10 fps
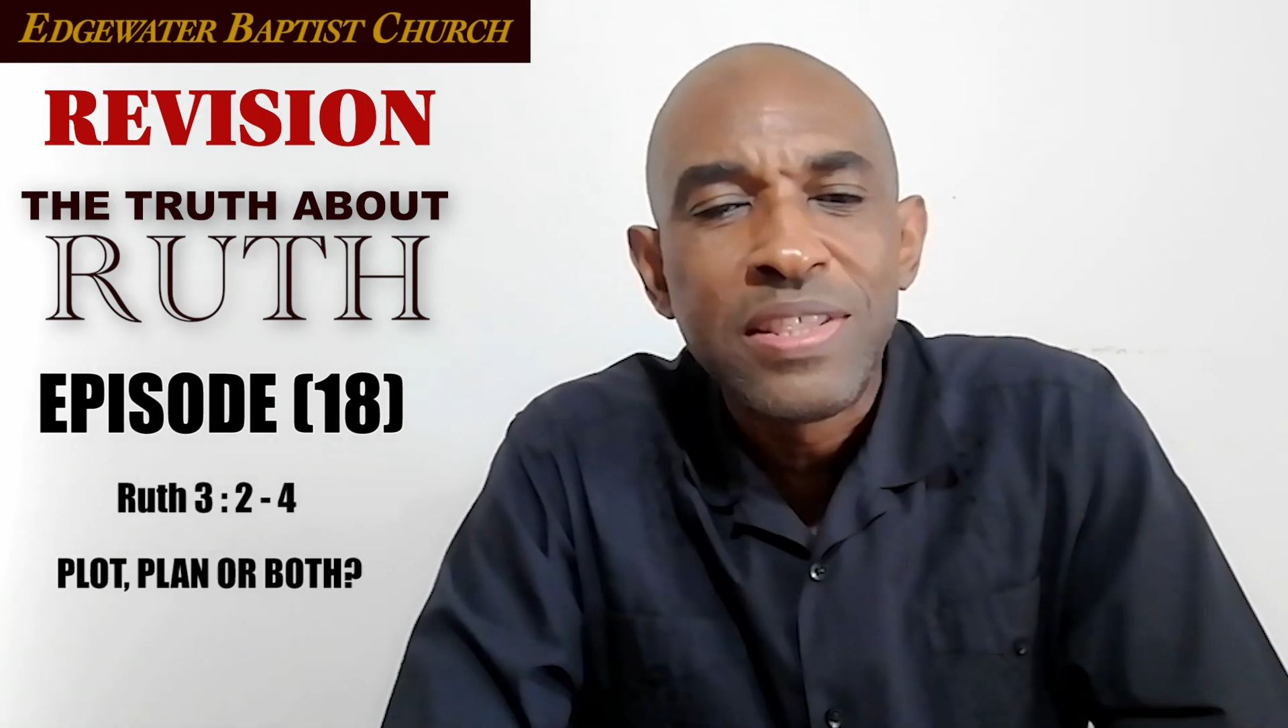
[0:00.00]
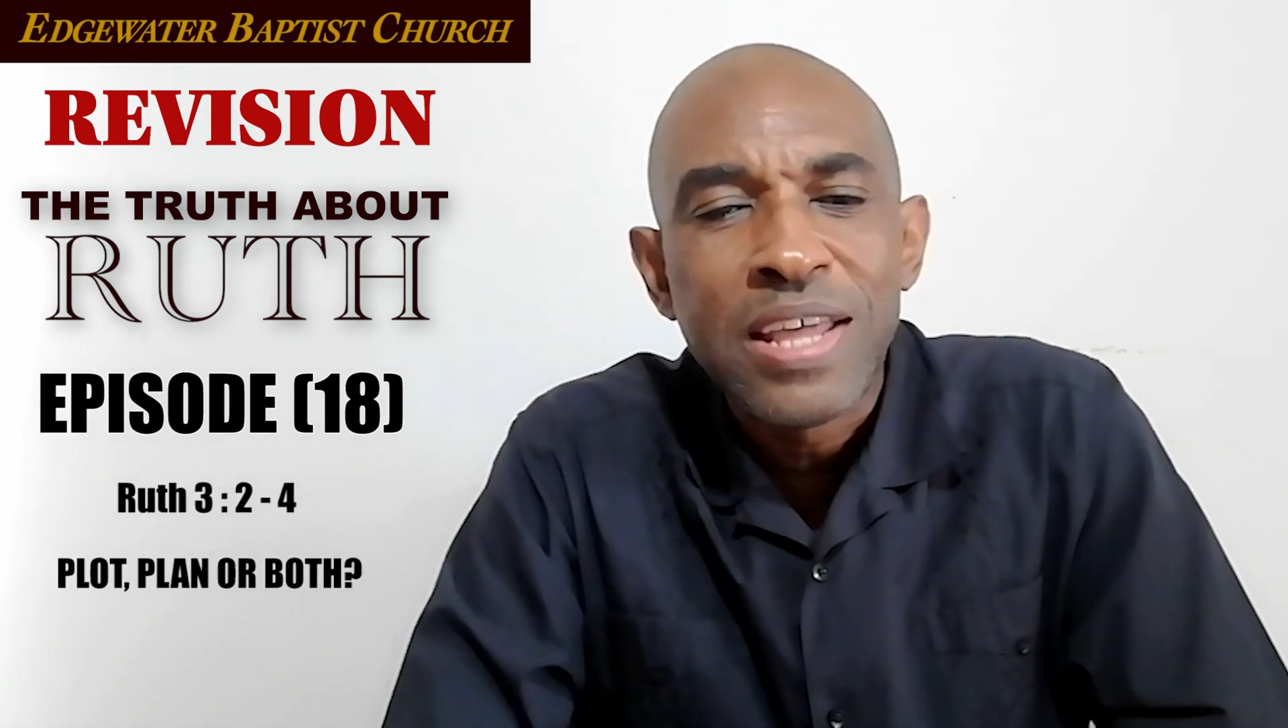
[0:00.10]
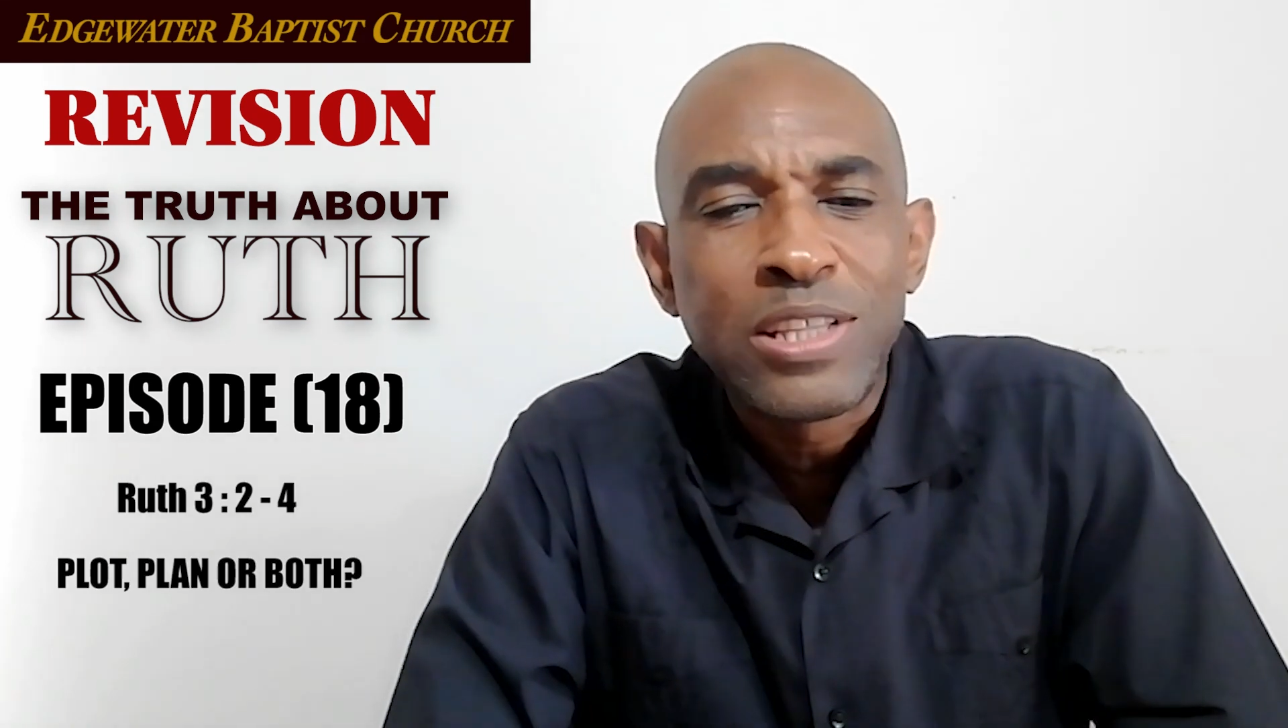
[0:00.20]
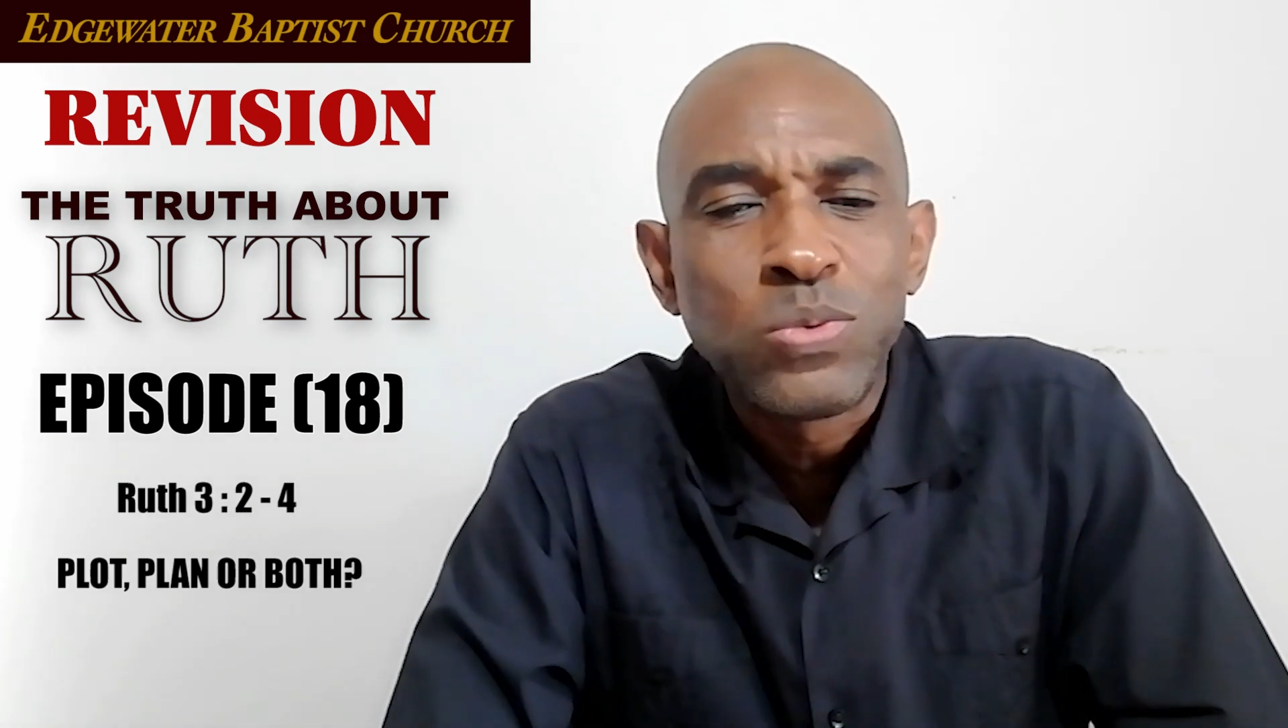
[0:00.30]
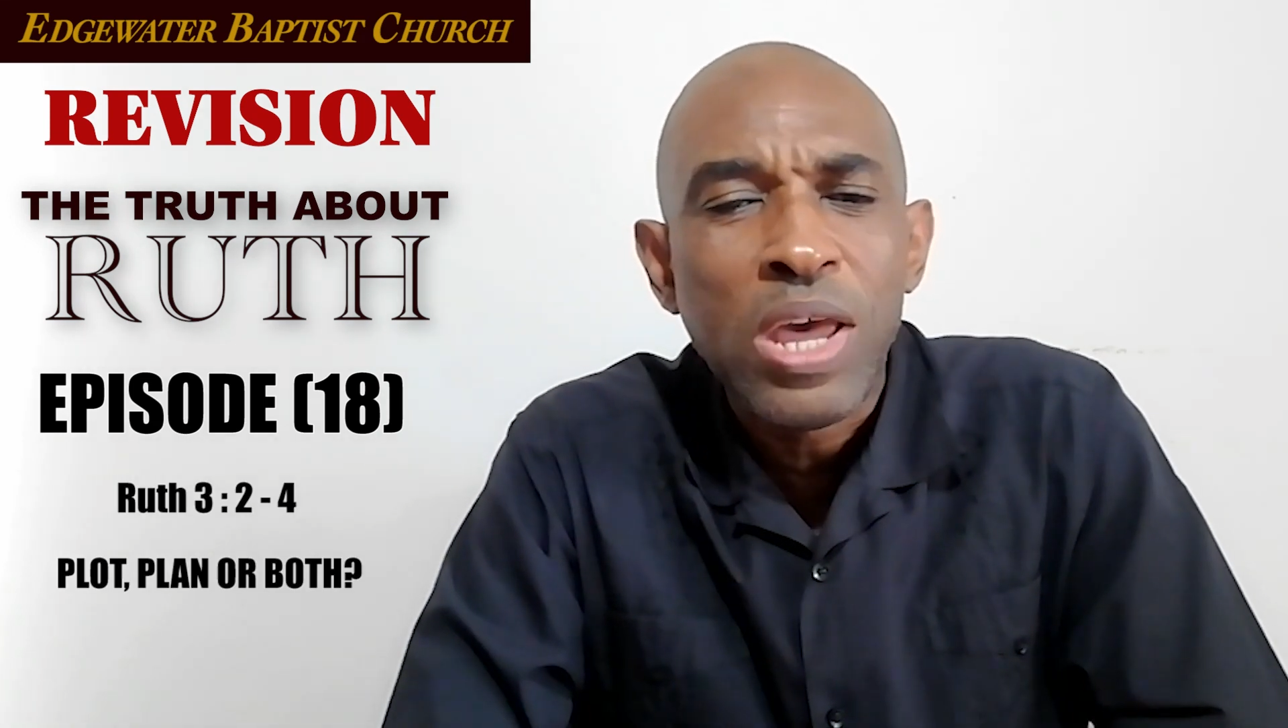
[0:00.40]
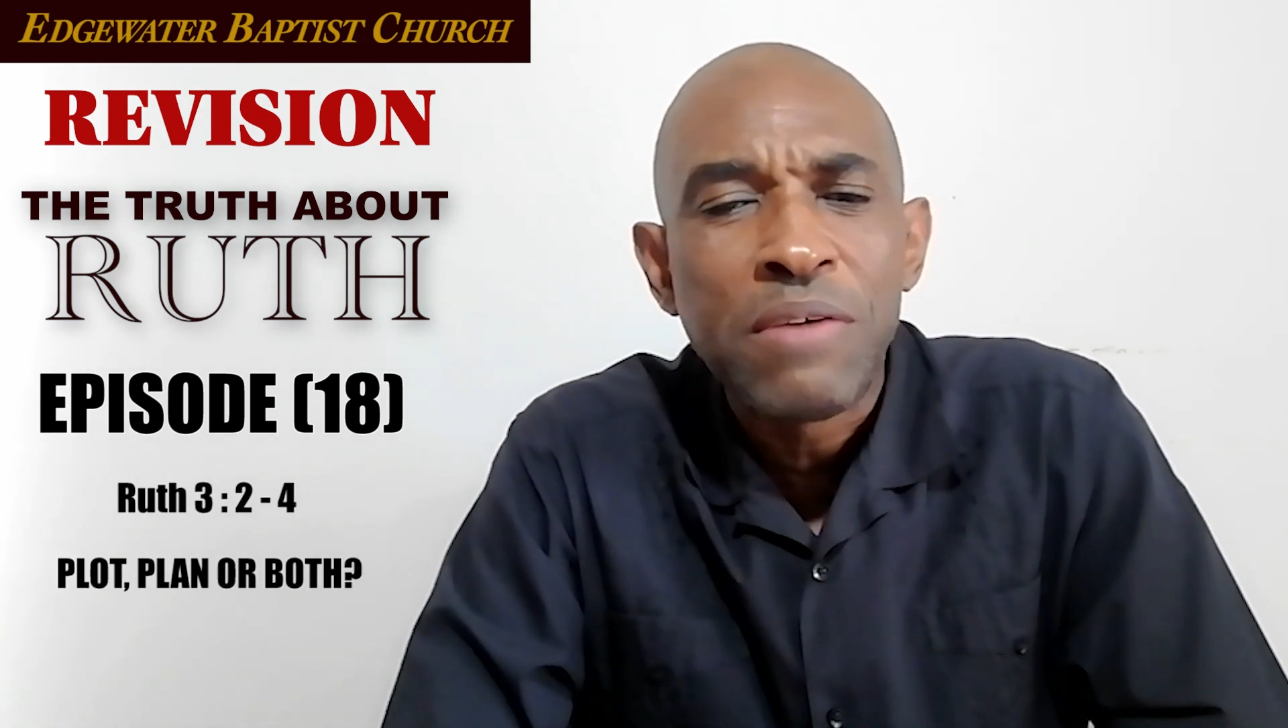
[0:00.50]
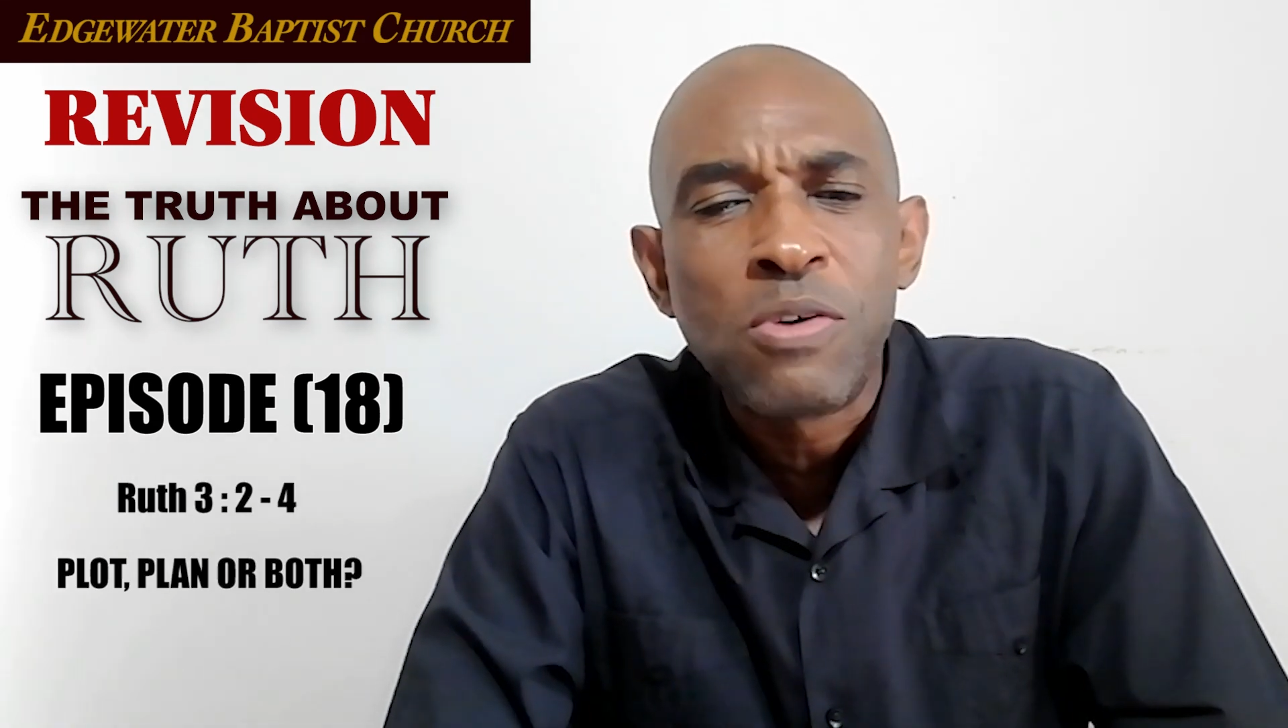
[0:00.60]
that we have